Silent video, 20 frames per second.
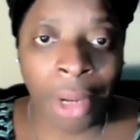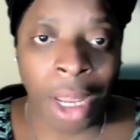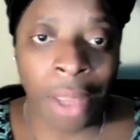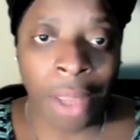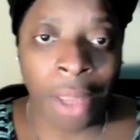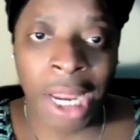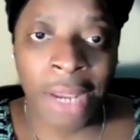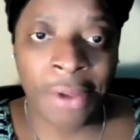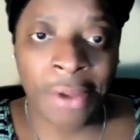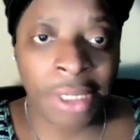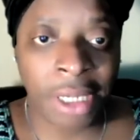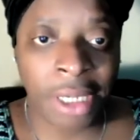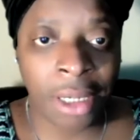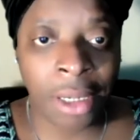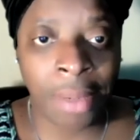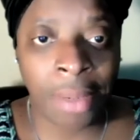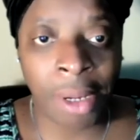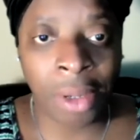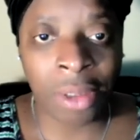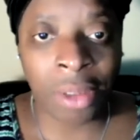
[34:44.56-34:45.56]
They've seen
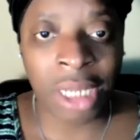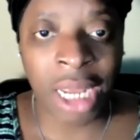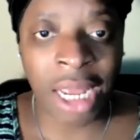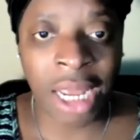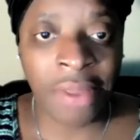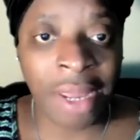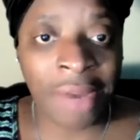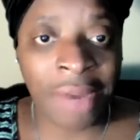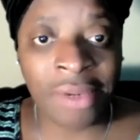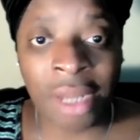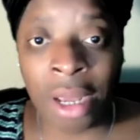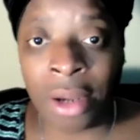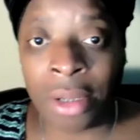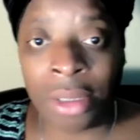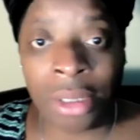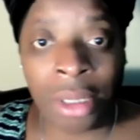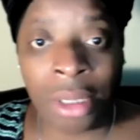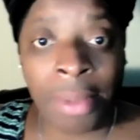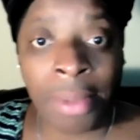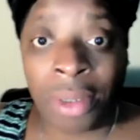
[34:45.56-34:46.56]
the Most High. They've
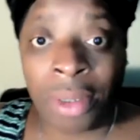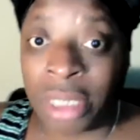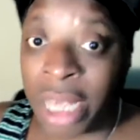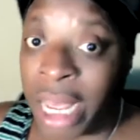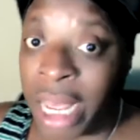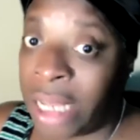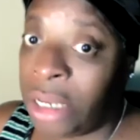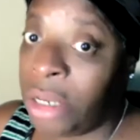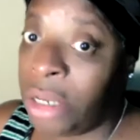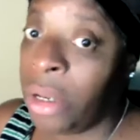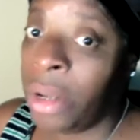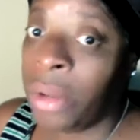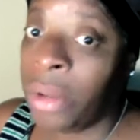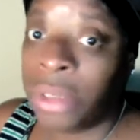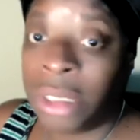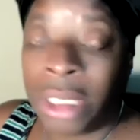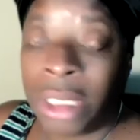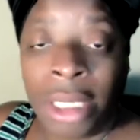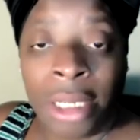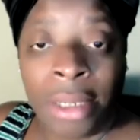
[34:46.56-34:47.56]
talked to the Most High. you going
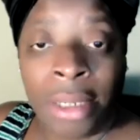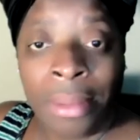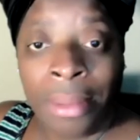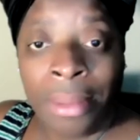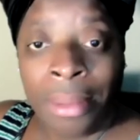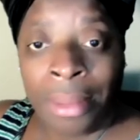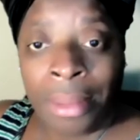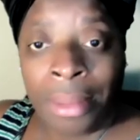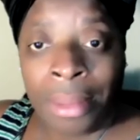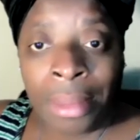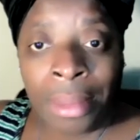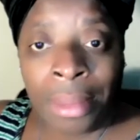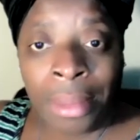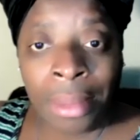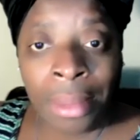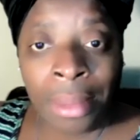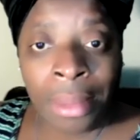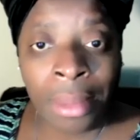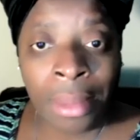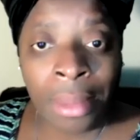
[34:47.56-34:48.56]
to see him.
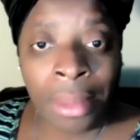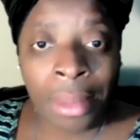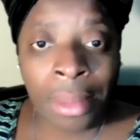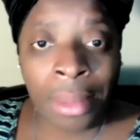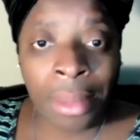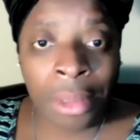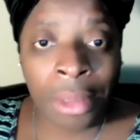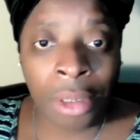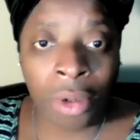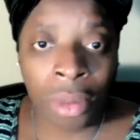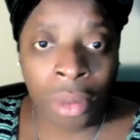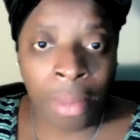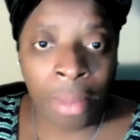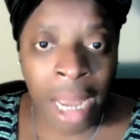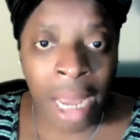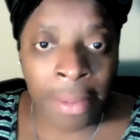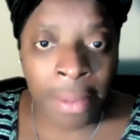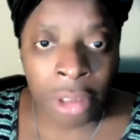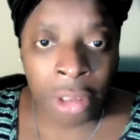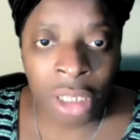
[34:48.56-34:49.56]
Don't the
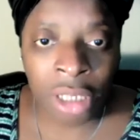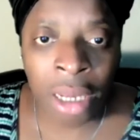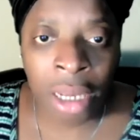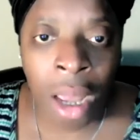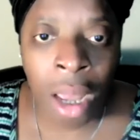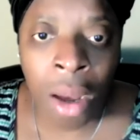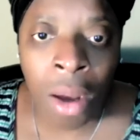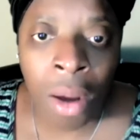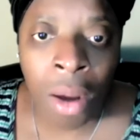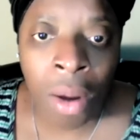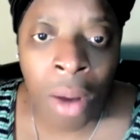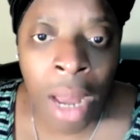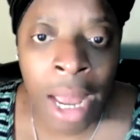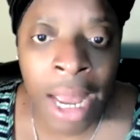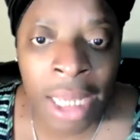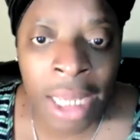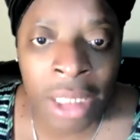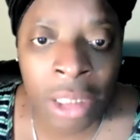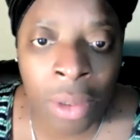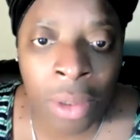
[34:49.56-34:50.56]
Bible say all
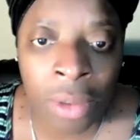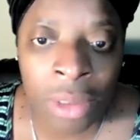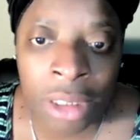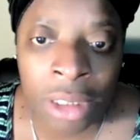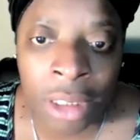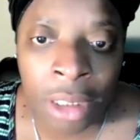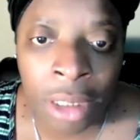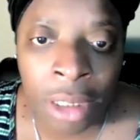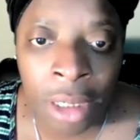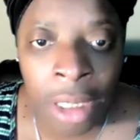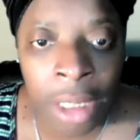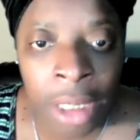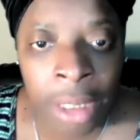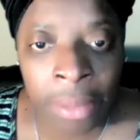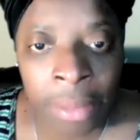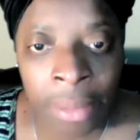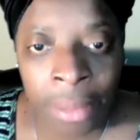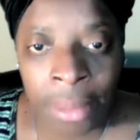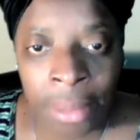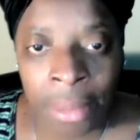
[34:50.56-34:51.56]
eyes going to see
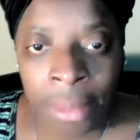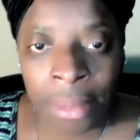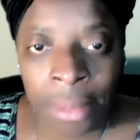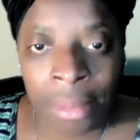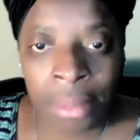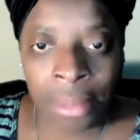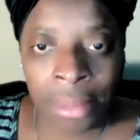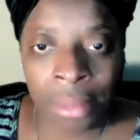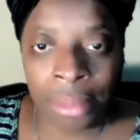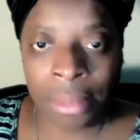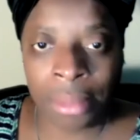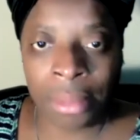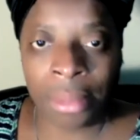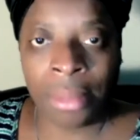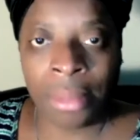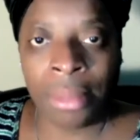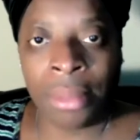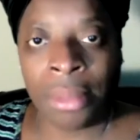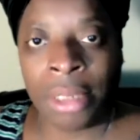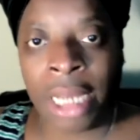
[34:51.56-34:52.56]
him?
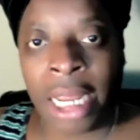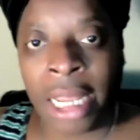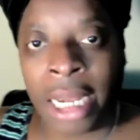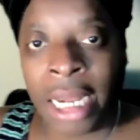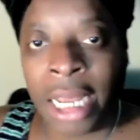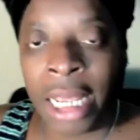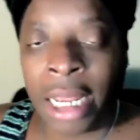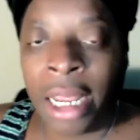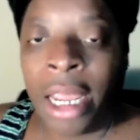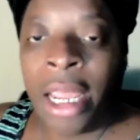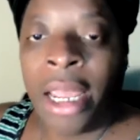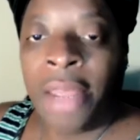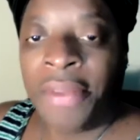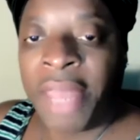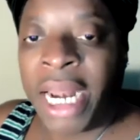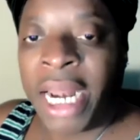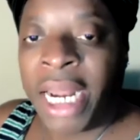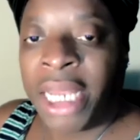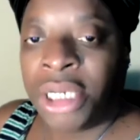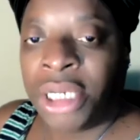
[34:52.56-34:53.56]
It's like that,
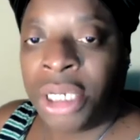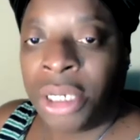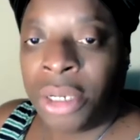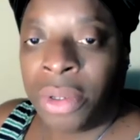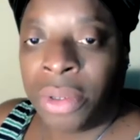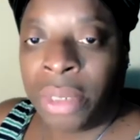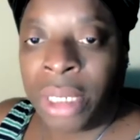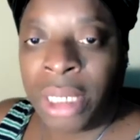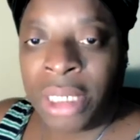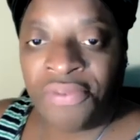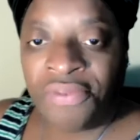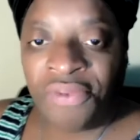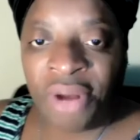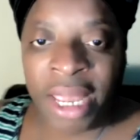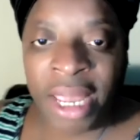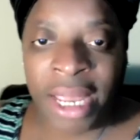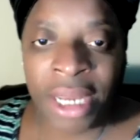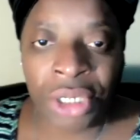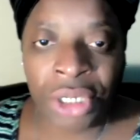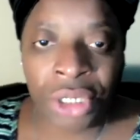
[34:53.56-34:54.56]
that lets you know he's
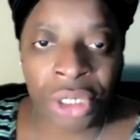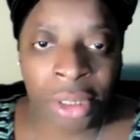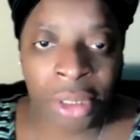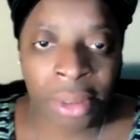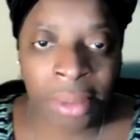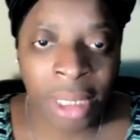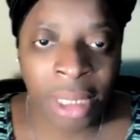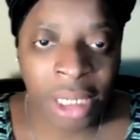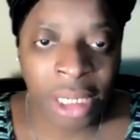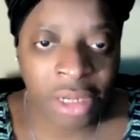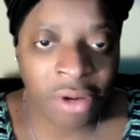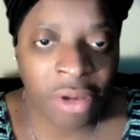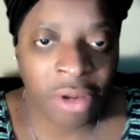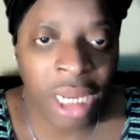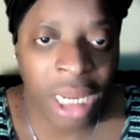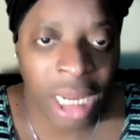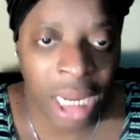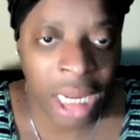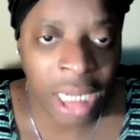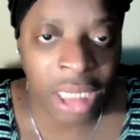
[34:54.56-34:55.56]
flesh. He's a,
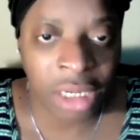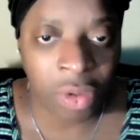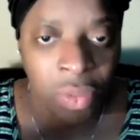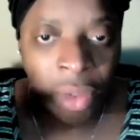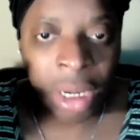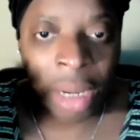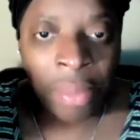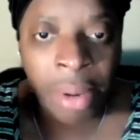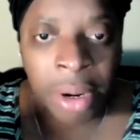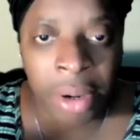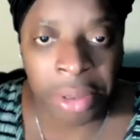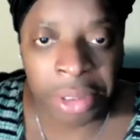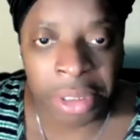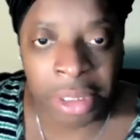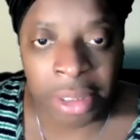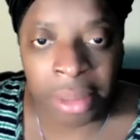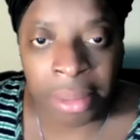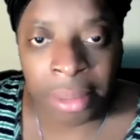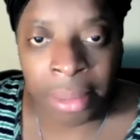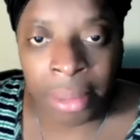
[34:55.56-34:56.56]
he, he's a real
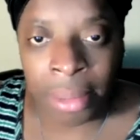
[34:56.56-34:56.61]
person.